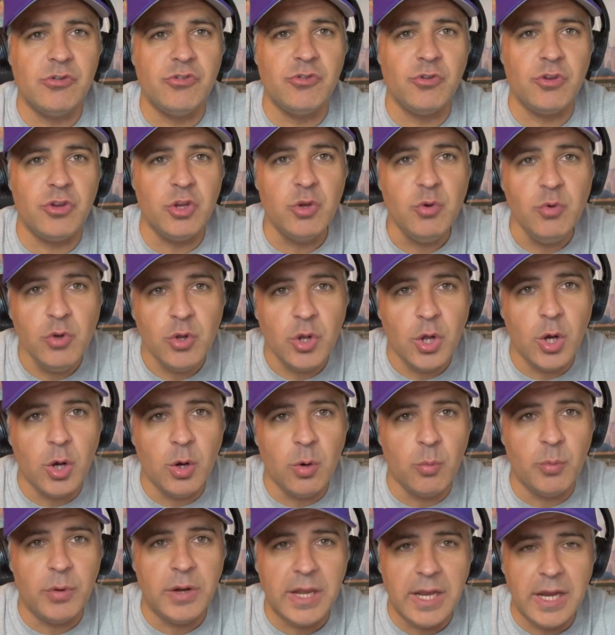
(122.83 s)
so you know
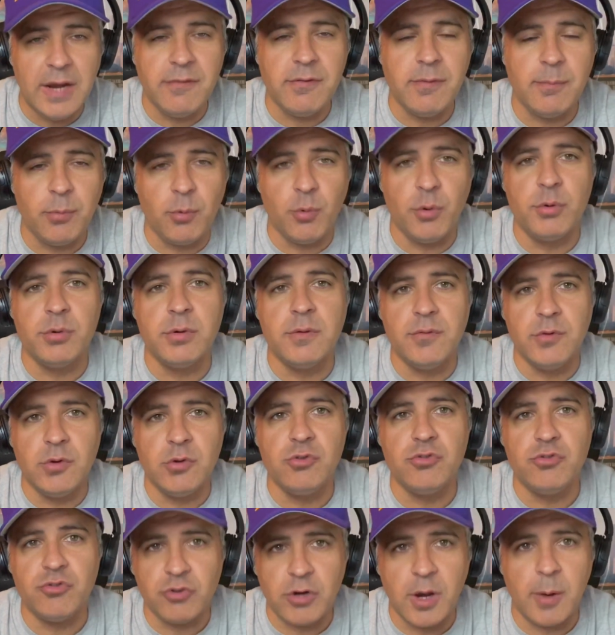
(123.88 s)
whenever Boring
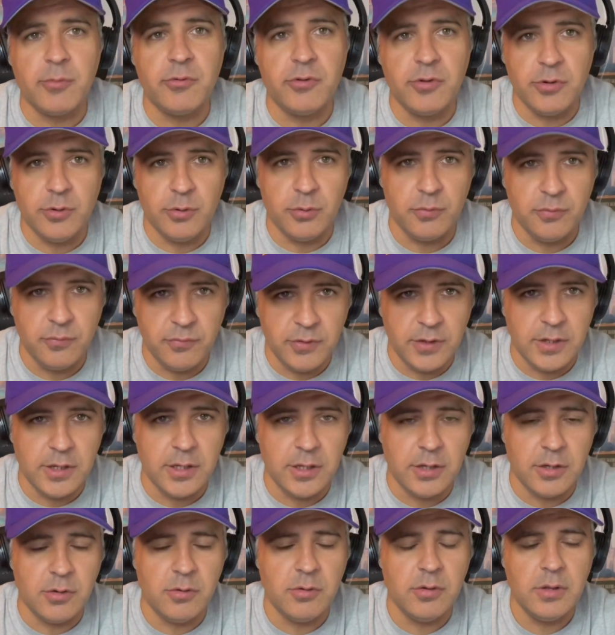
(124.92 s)
Reviews drops a new
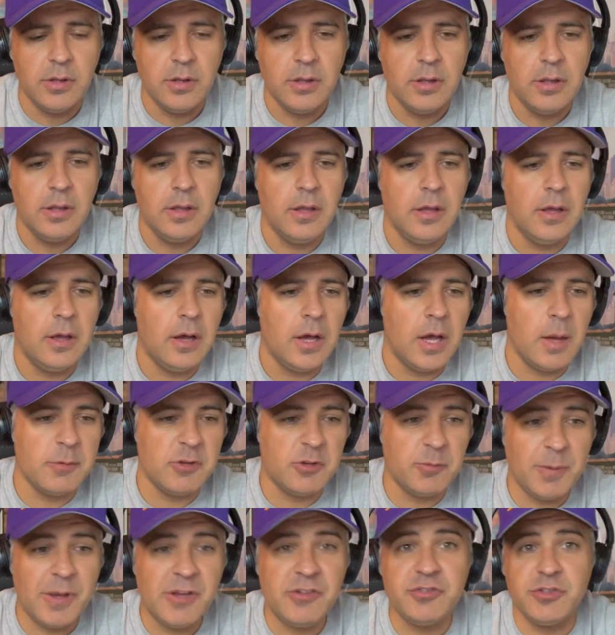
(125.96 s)
video.
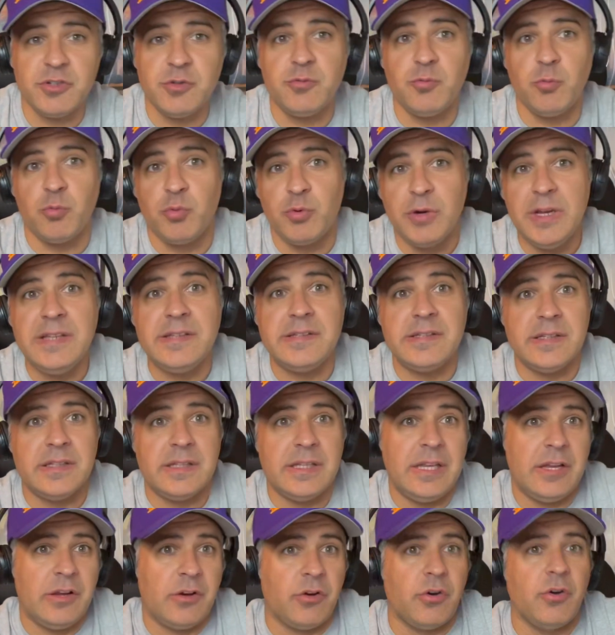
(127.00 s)
Especially
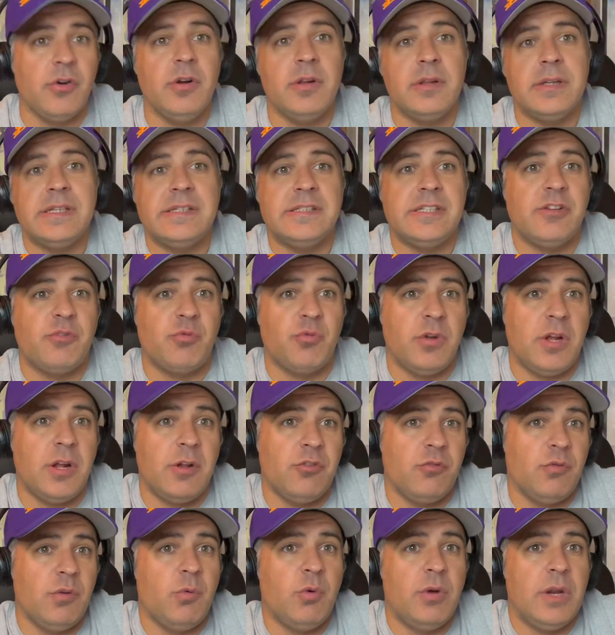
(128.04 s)
recently and currently since we're not
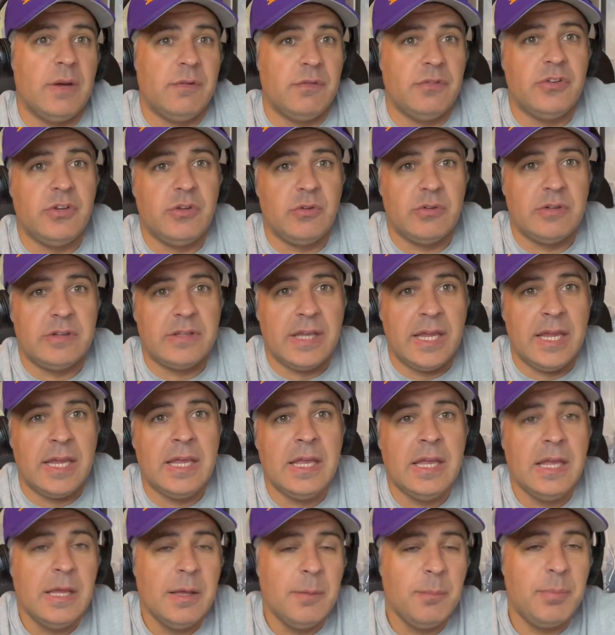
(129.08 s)
doing one every single
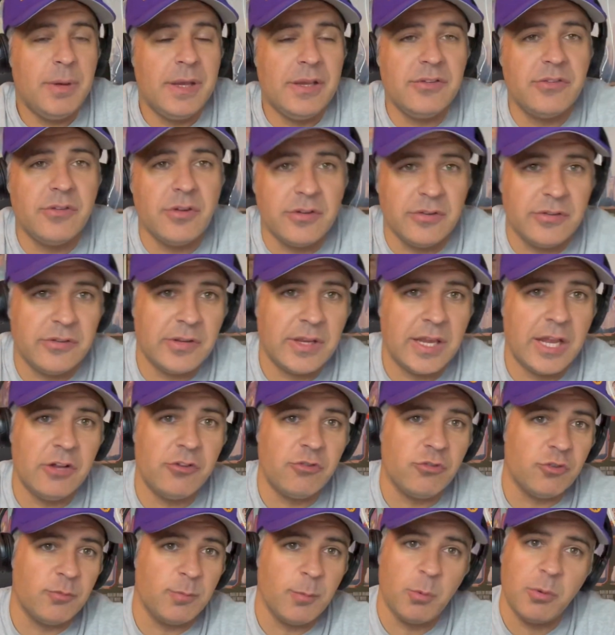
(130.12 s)
day based on
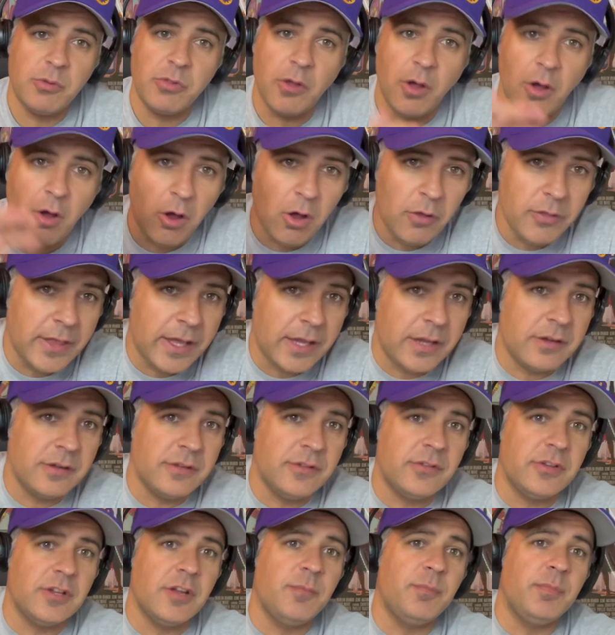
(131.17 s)
schedules. But with all that good
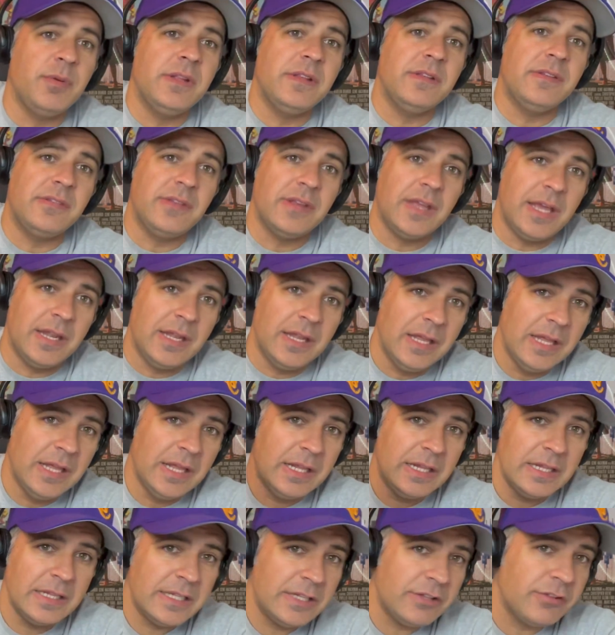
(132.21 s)
stuff being said,
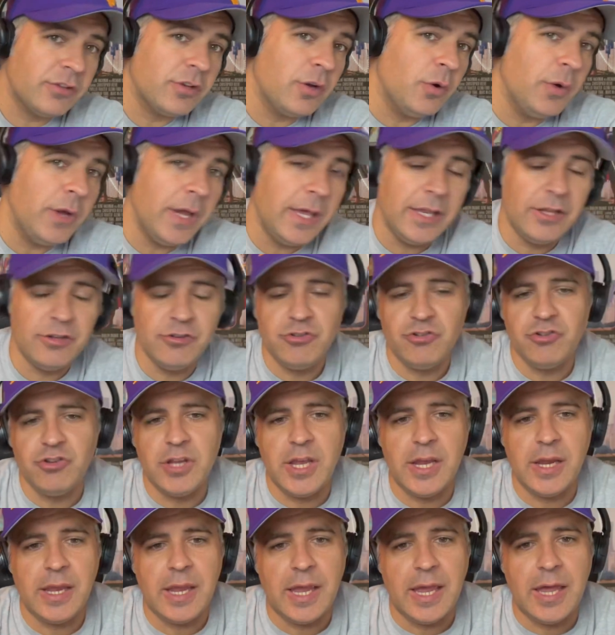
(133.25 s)
let's go ahead and
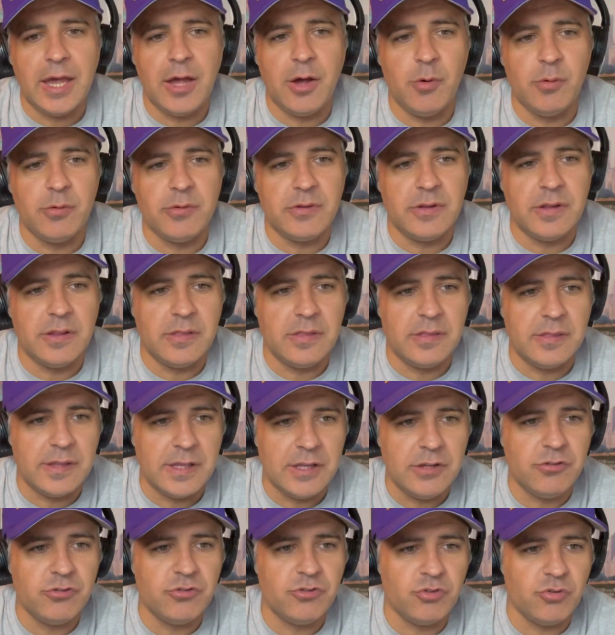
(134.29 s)
check out
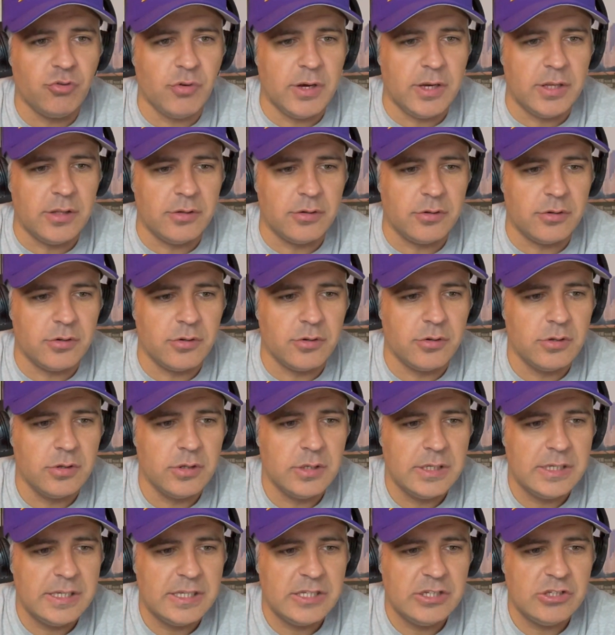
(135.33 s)
this trailer,
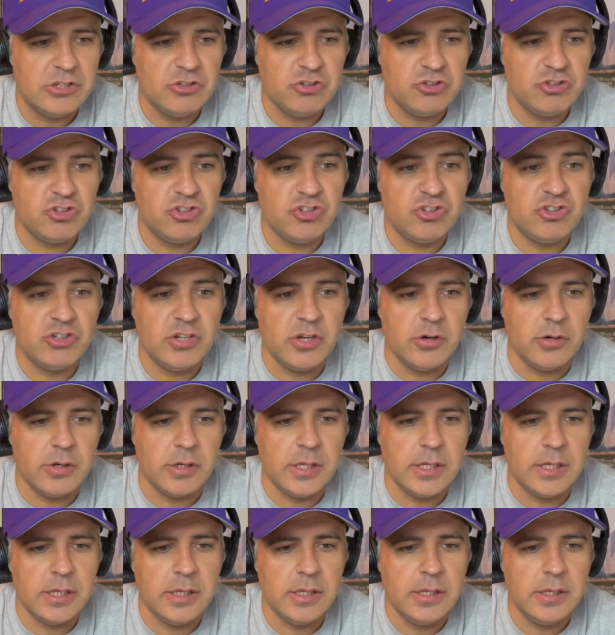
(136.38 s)

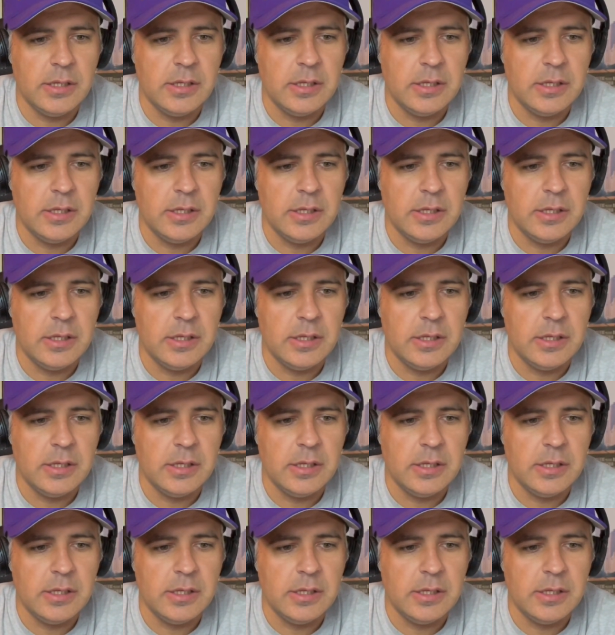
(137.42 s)
Sherni,